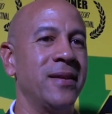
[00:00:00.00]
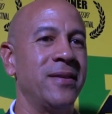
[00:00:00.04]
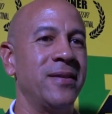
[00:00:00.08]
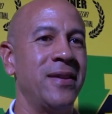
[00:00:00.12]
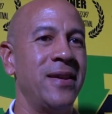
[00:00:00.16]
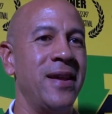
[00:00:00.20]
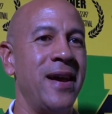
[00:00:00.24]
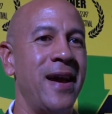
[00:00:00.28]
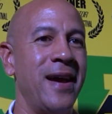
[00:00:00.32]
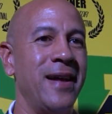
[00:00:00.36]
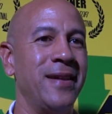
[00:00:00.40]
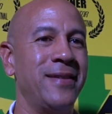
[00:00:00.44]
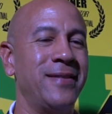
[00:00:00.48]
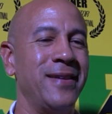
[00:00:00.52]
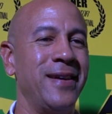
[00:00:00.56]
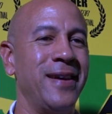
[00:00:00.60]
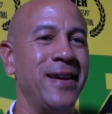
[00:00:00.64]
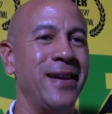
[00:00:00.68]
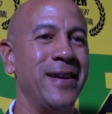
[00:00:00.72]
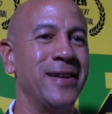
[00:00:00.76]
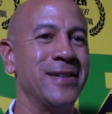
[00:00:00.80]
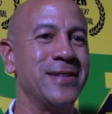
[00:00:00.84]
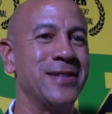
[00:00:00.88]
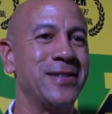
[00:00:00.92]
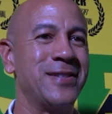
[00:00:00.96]
Tonight
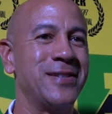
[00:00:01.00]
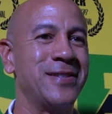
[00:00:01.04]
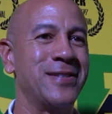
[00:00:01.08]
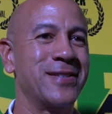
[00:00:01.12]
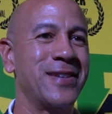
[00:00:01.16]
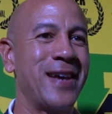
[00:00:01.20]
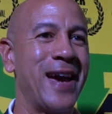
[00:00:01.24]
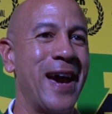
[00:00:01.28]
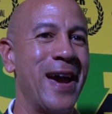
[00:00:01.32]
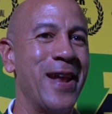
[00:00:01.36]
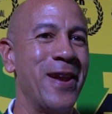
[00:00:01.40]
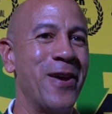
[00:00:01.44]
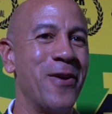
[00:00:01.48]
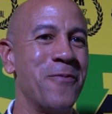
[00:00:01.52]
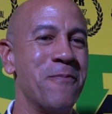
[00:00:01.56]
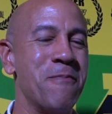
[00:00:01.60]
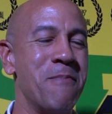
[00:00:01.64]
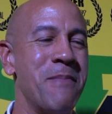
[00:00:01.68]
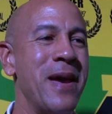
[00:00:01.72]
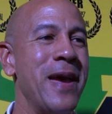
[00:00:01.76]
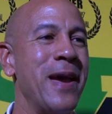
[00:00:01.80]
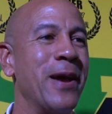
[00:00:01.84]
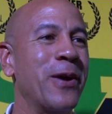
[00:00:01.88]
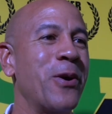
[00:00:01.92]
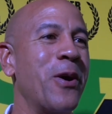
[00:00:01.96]
is kind of
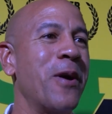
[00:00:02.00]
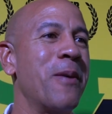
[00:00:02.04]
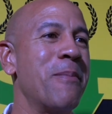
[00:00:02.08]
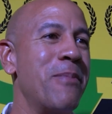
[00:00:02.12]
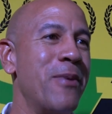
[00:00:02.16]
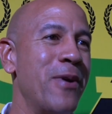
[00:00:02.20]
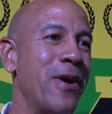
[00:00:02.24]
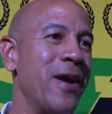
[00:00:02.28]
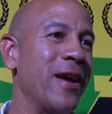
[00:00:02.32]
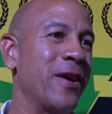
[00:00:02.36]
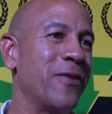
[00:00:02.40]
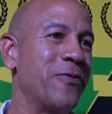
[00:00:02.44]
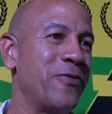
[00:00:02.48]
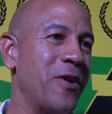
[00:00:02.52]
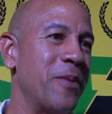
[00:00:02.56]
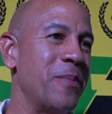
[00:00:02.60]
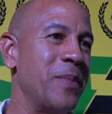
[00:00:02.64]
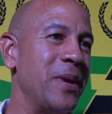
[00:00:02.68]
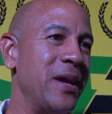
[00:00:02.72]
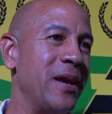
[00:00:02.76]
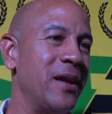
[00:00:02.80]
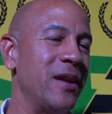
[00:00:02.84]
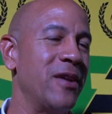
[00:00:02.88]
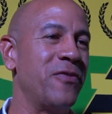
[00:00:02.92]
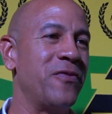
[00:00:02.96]
make or break for
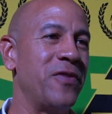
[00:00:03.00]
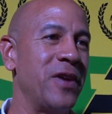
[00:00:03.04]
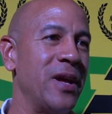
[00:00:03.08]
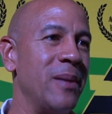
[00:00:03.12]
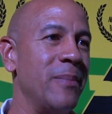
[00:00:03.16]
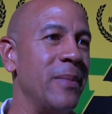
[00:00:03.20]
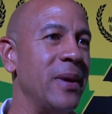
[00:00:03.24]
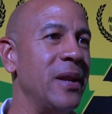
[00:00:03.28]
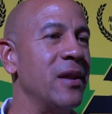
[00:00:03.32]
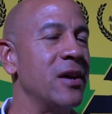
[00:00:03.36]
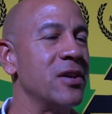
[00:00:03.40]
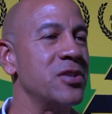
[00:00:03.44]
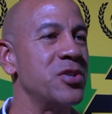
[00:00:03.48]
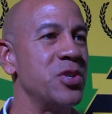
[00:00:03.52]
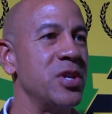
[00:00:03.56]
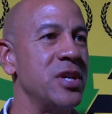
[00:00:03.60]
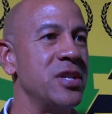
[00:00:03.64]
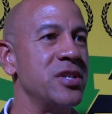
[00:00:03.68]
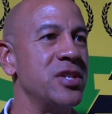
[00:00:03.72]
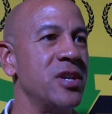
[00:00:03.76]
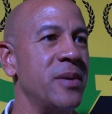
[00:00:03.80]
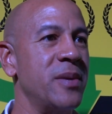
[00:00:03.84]
me in the film industry in